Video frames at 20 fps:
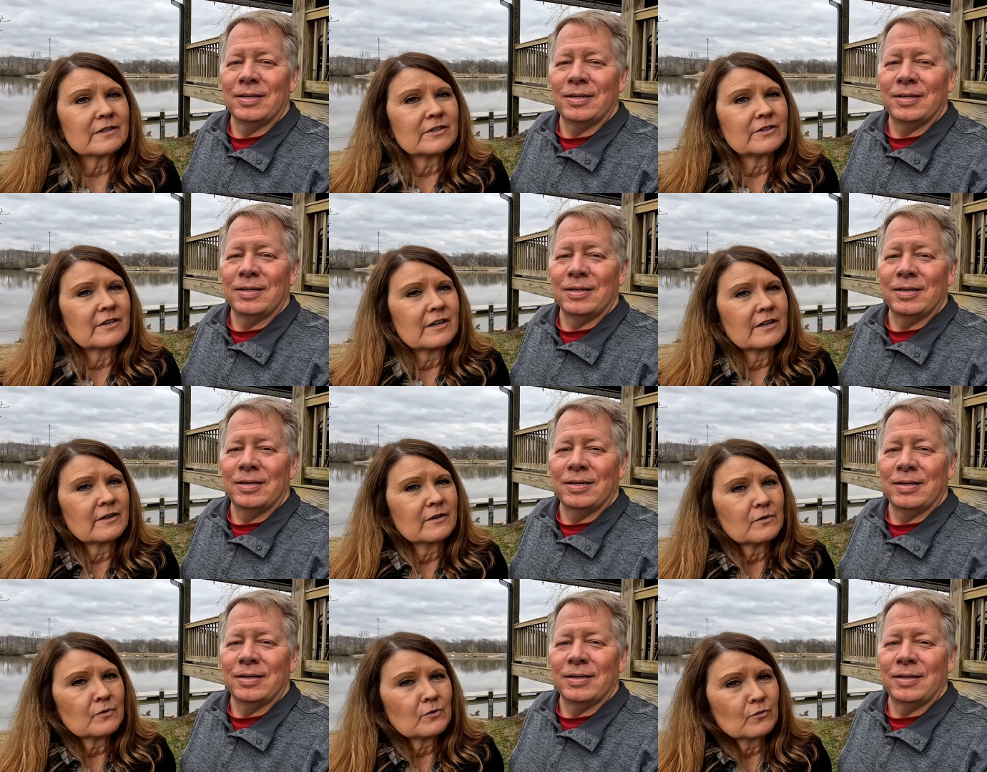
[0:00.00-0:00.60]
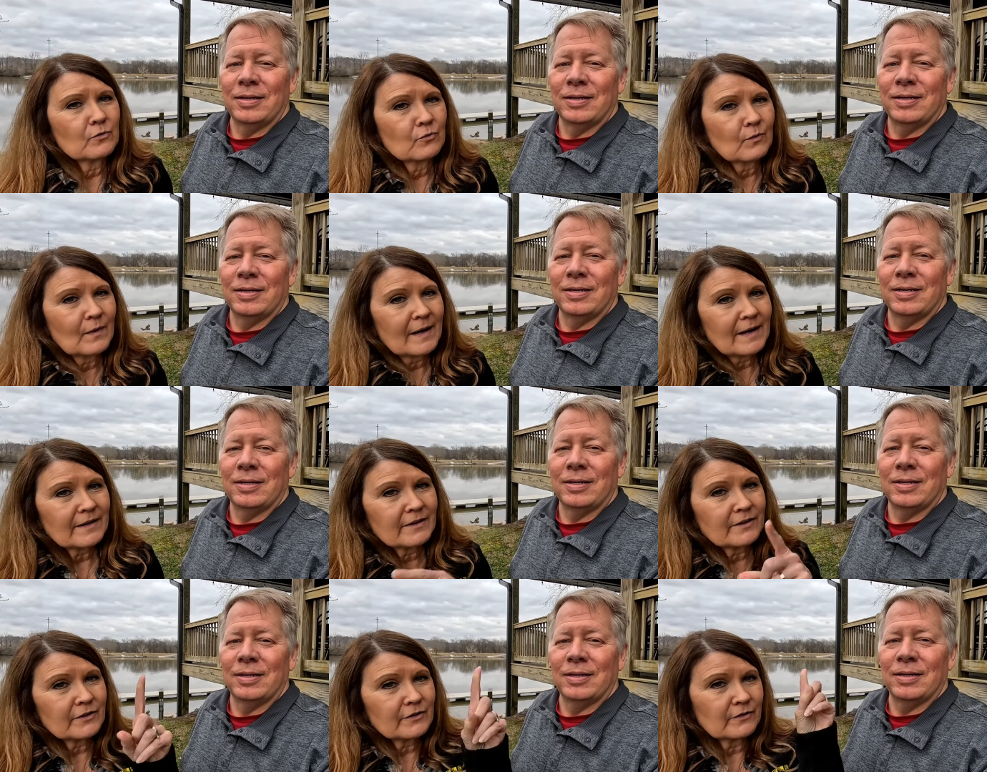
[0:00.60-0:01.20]
Speaker 1: You know,
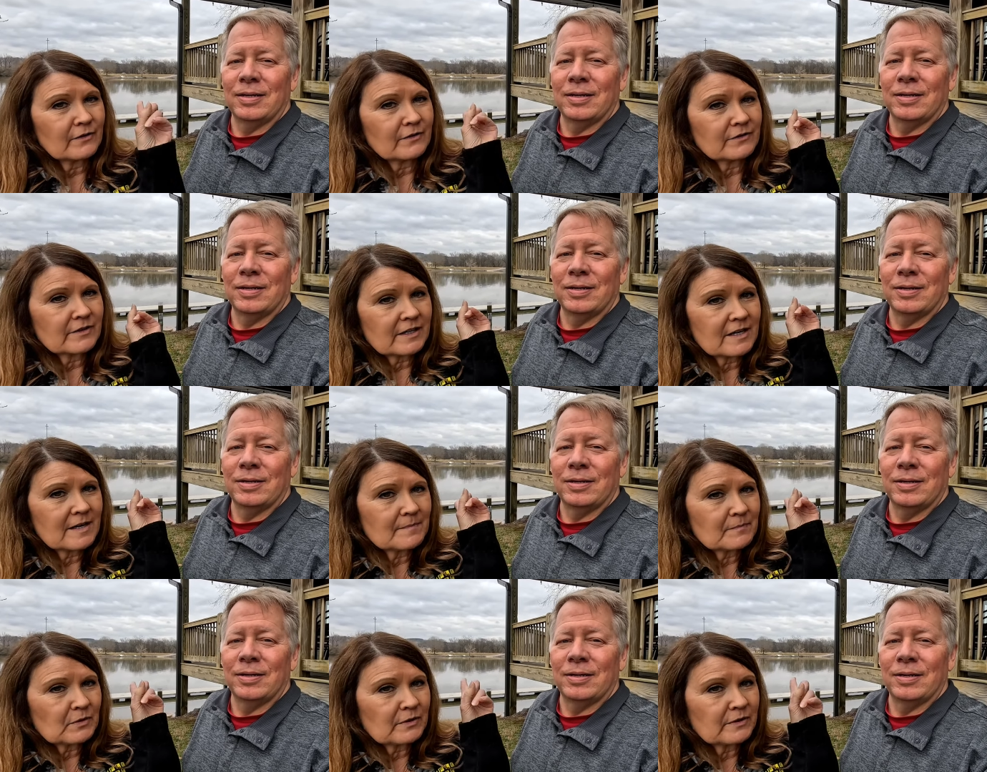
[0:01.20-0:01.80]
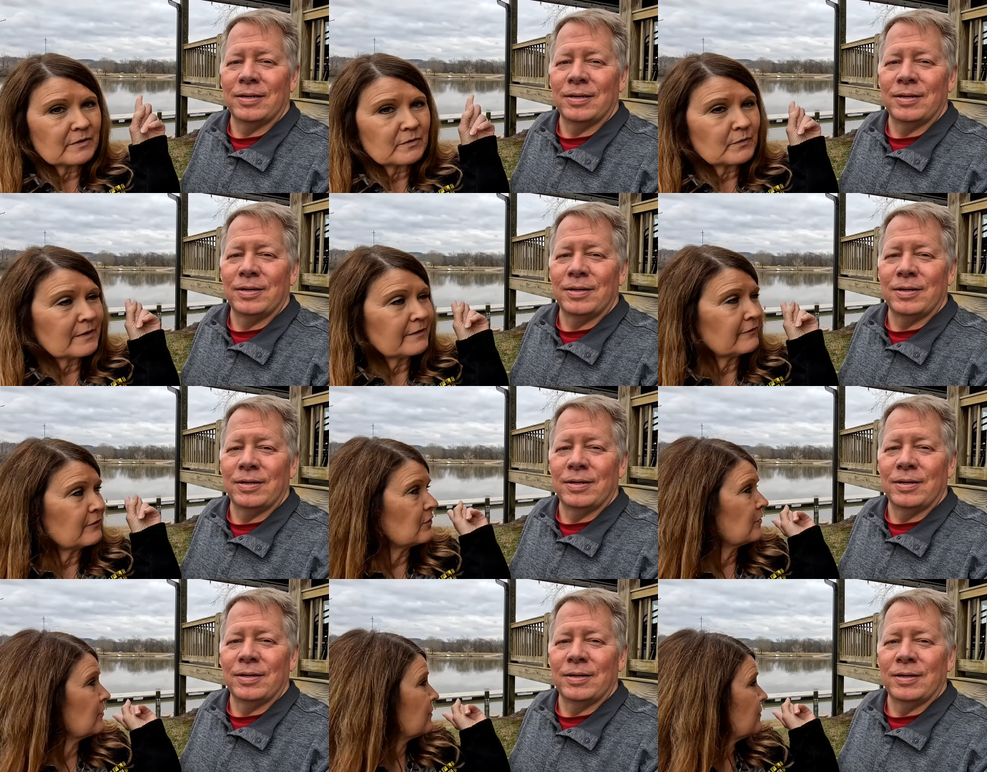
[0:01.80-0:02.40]
right here on the Cumberland
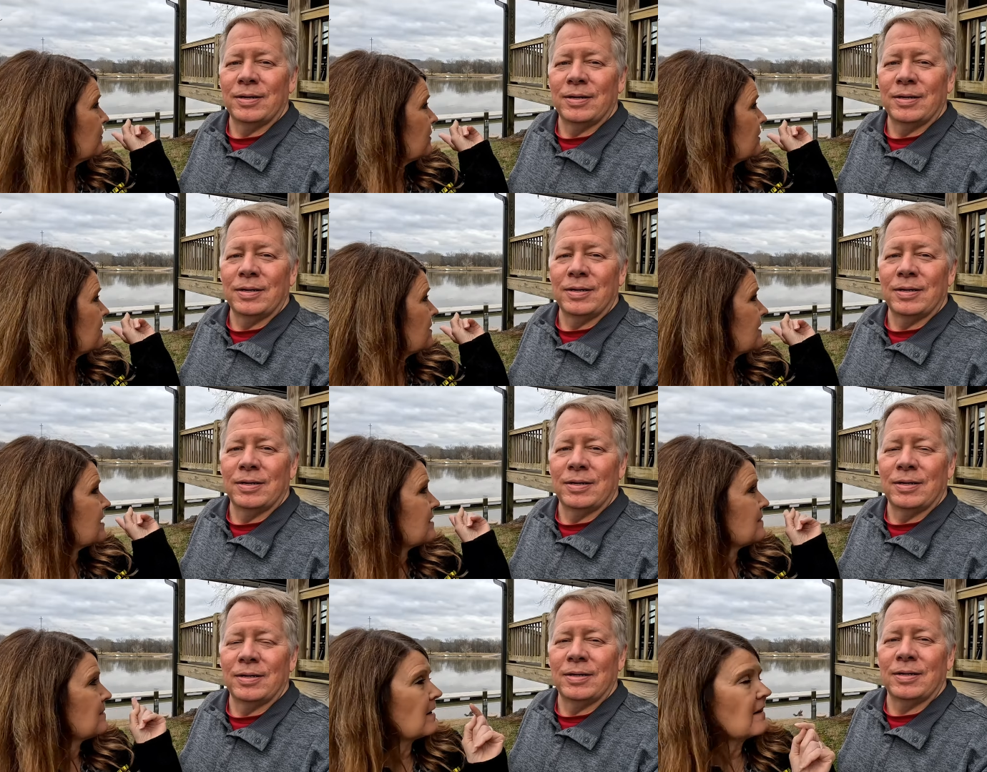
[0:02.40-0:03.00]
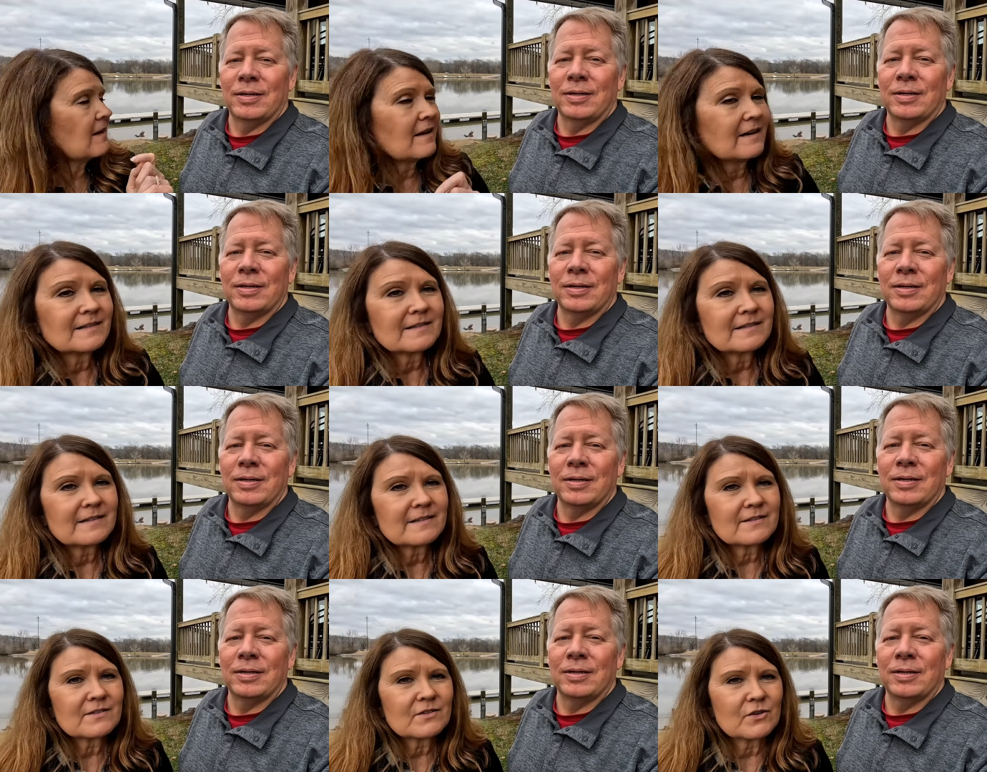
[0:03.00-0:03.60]
River, you can see behind us.